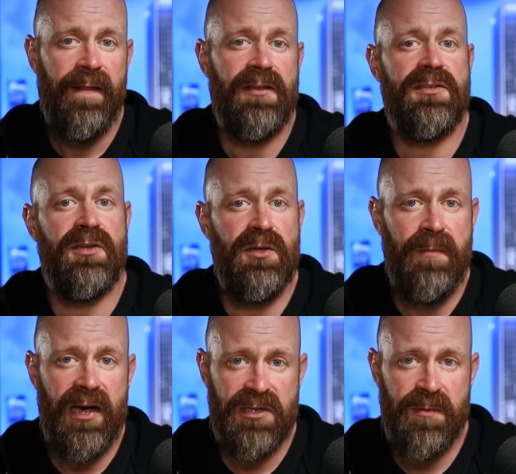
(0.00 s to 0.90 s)
This is how you
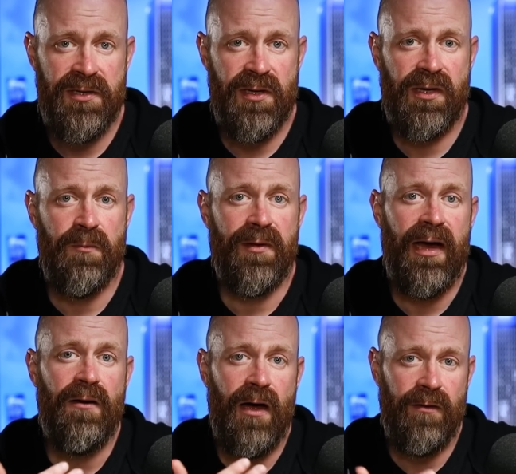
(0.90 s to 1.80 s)
maximize income
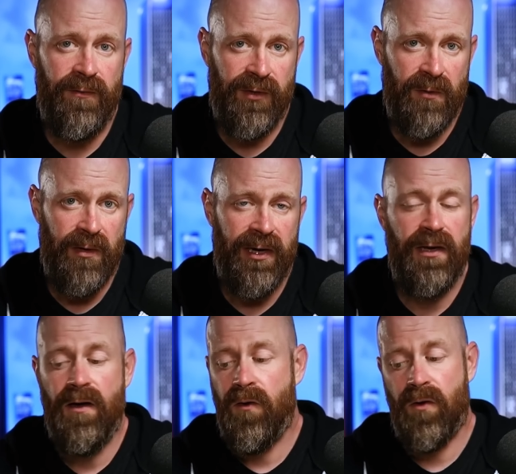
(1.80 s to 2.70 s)
without outliving your money
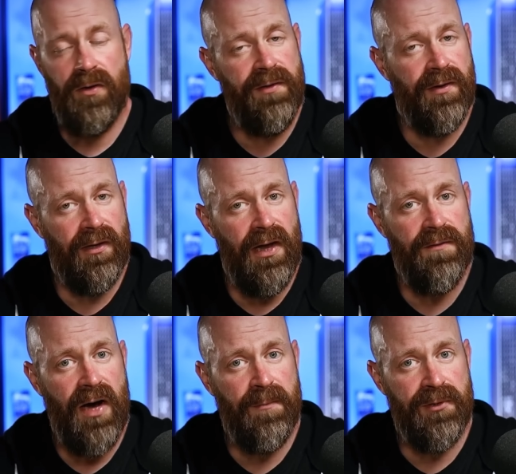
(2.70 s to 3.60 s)
or leaving a lot of
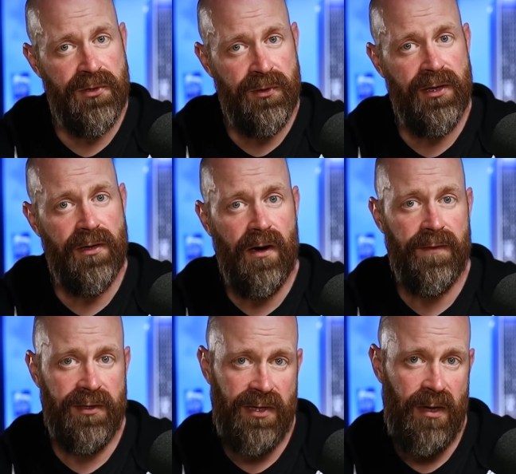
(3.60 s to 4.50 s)
opportunity on
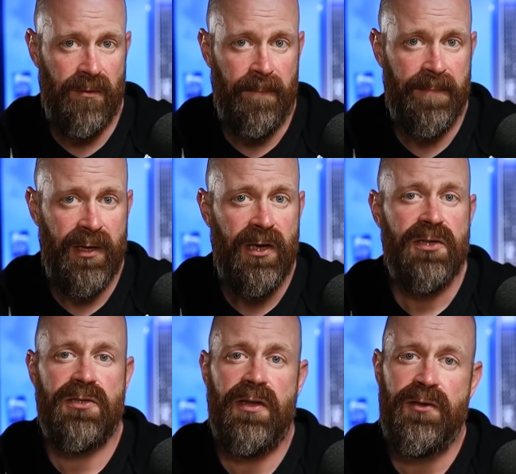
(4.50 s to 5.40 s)
the table.
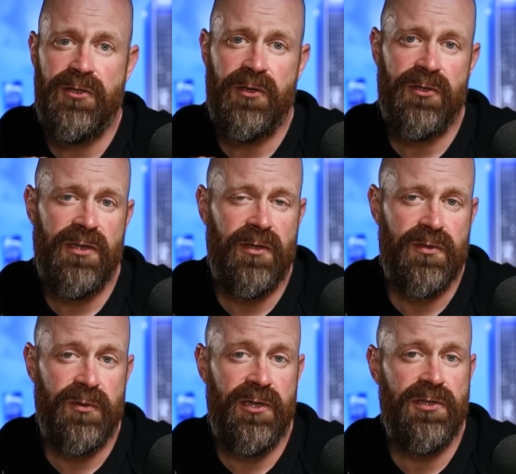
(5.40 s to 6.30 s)
So now that you understand the
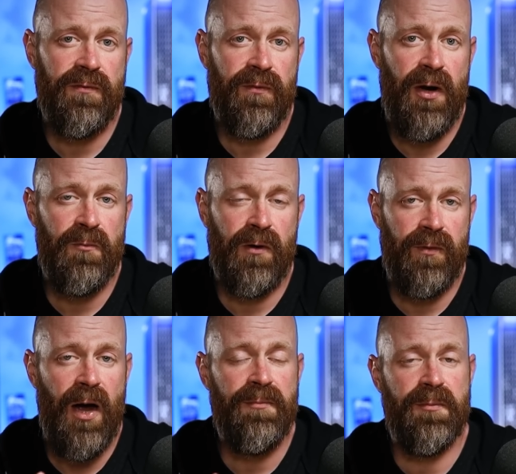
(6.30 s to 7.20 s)
strategic framework
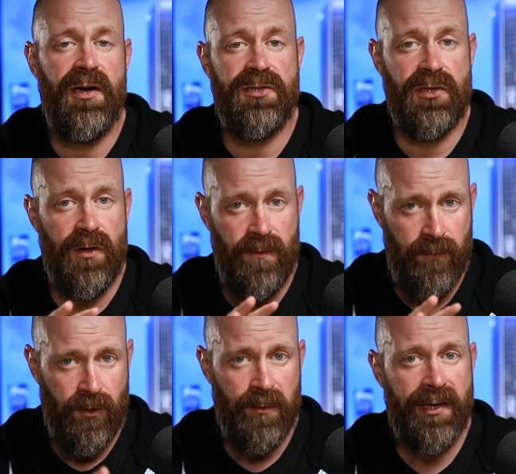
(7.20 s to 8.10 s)
for optimizing
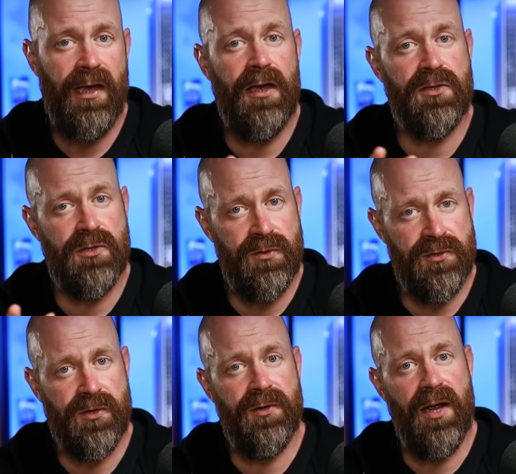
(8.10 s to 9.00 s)
401k, Social
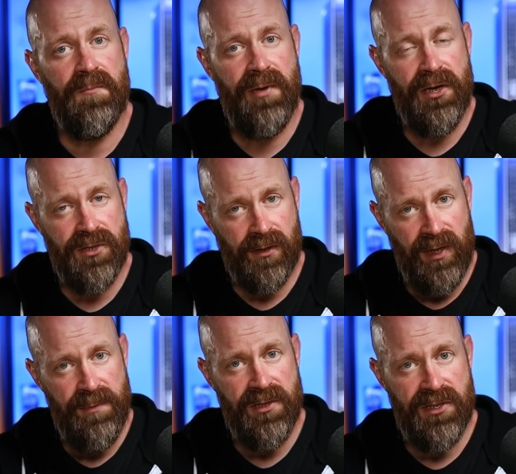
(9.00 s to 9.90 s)
Security, and pension
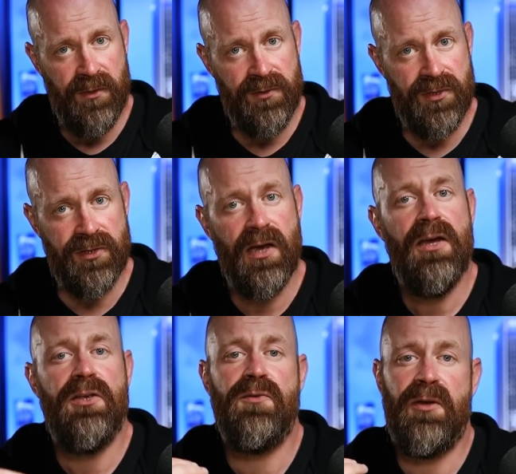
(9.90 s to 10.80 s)
claiming sequences,
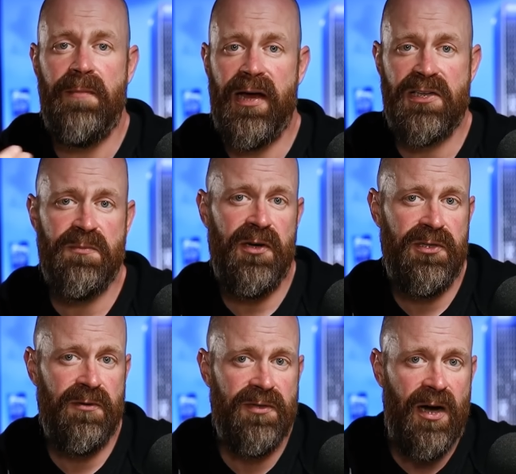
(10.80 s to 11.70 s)
you can maximize
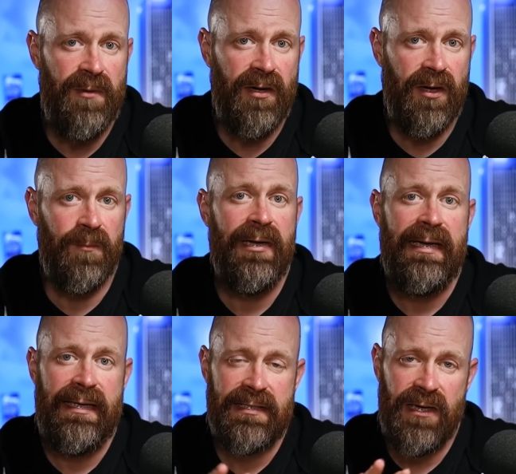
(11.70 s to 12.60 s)
your retirement income
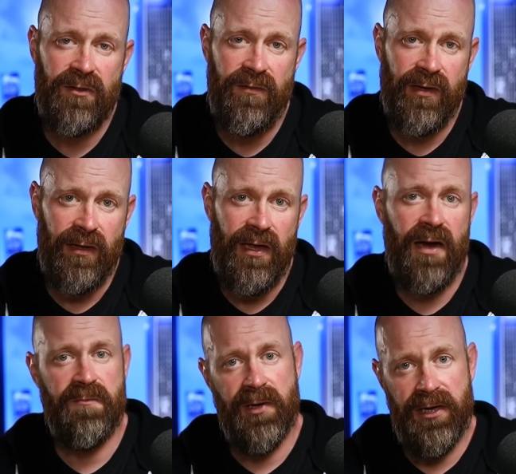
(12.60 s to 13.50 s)
instead of leaving a lot
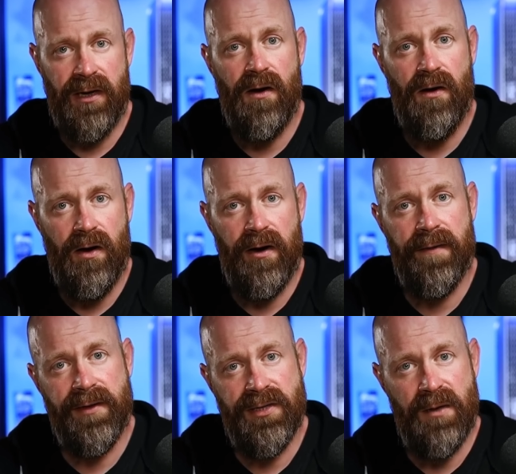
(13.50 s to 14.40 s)
of money on
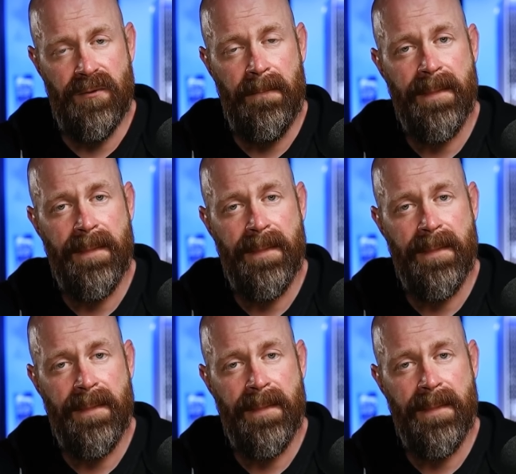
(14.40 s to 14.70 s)
the table.